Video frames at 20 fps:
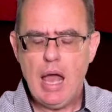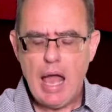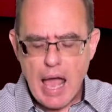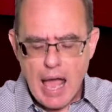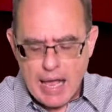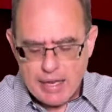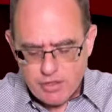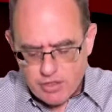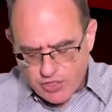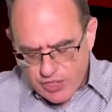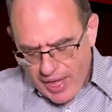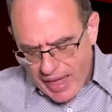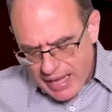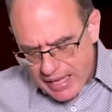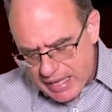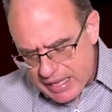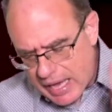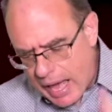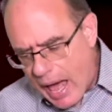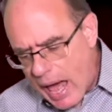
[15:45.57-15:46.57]
And
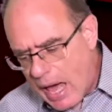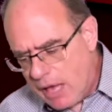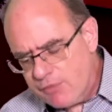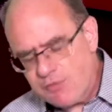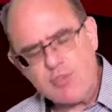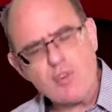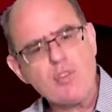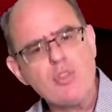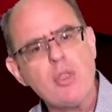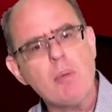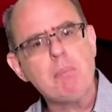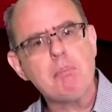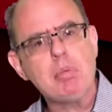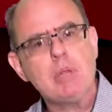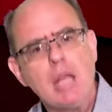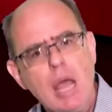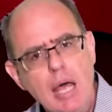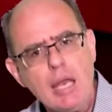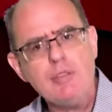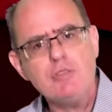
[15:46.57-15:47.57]
thank God for the
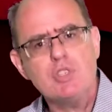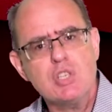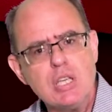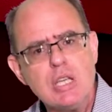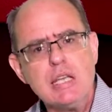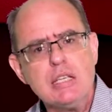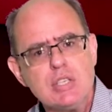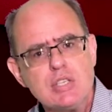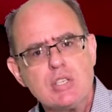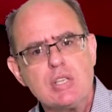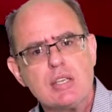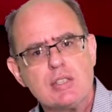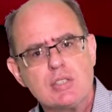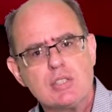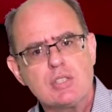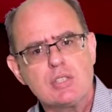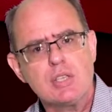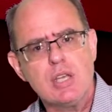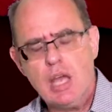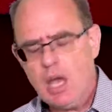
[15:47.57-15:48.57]
blood of
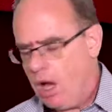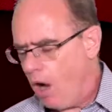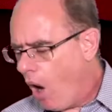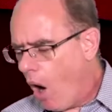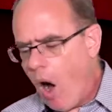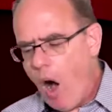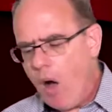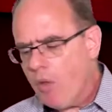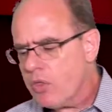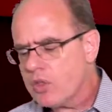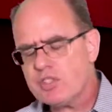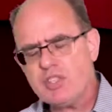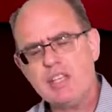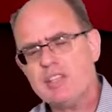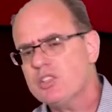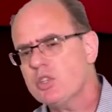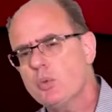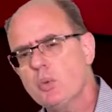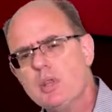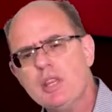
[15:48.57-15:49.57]
Jesus all those
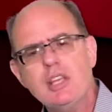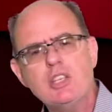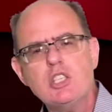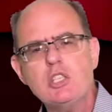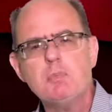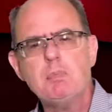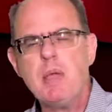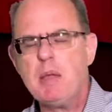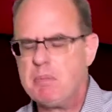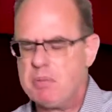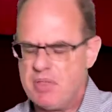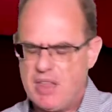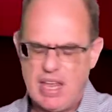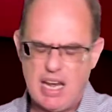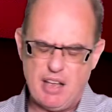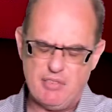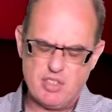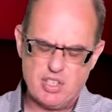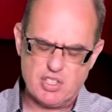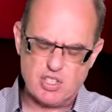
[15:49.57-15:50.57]
things. The religious people that
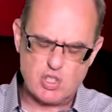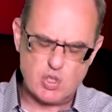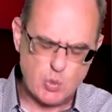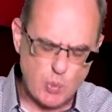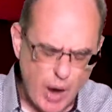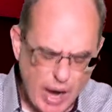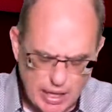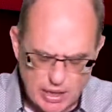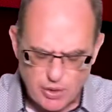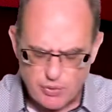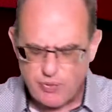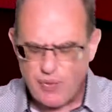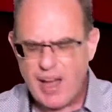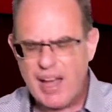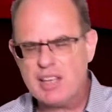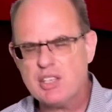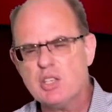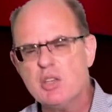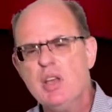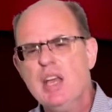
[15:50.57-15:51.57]
have
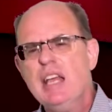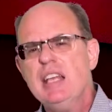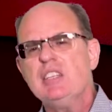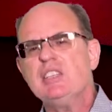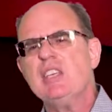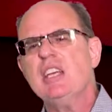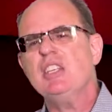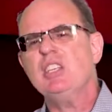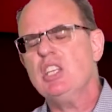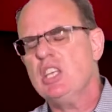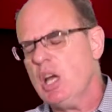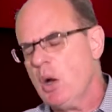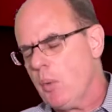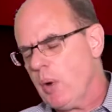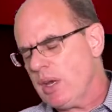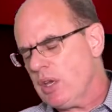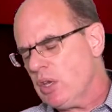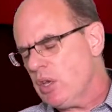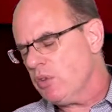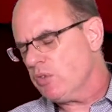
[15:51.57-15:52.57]
disqualified you said, you know
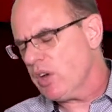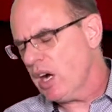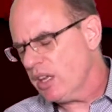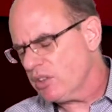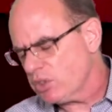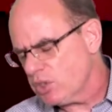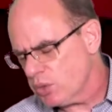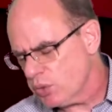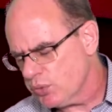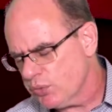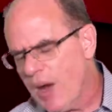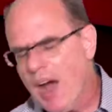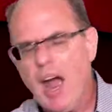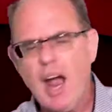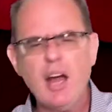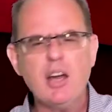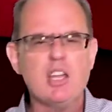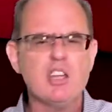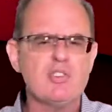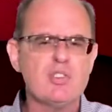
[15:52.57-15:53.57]
what, you've gone too
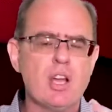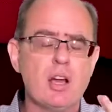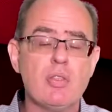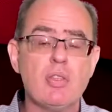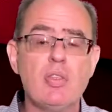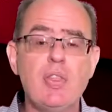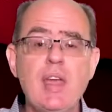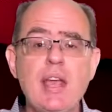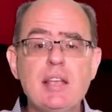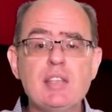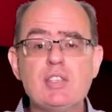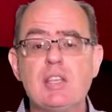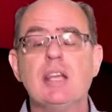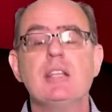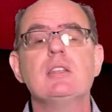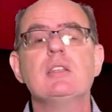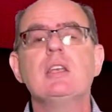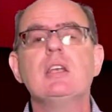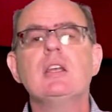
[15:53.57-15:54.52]
far, you've done this.